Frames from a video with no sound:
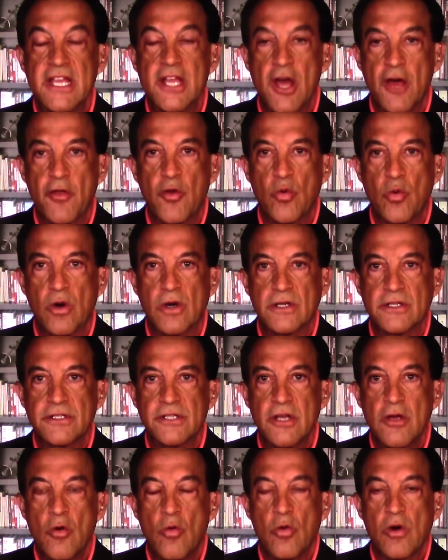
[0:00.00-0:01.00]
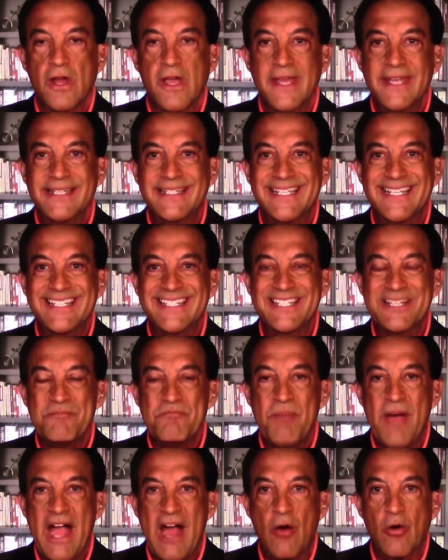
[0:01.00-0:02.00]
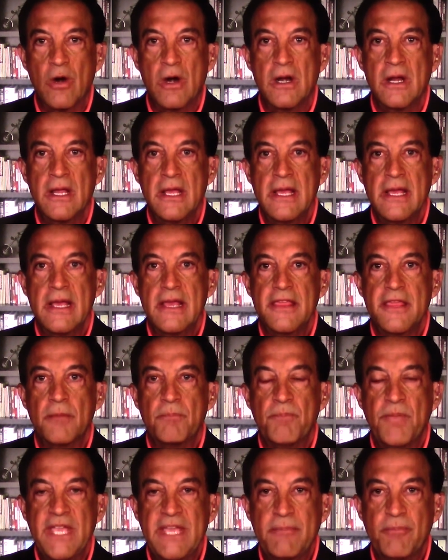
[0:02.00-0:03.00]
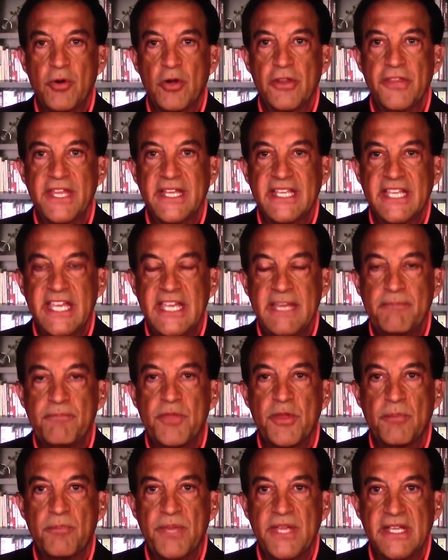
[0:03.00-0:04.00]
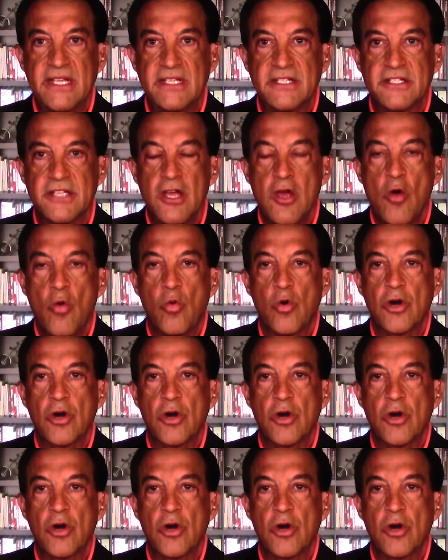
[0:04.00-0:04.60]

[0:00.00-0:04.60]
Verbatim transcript: In other words, we're going to disempower the people that keep the peace.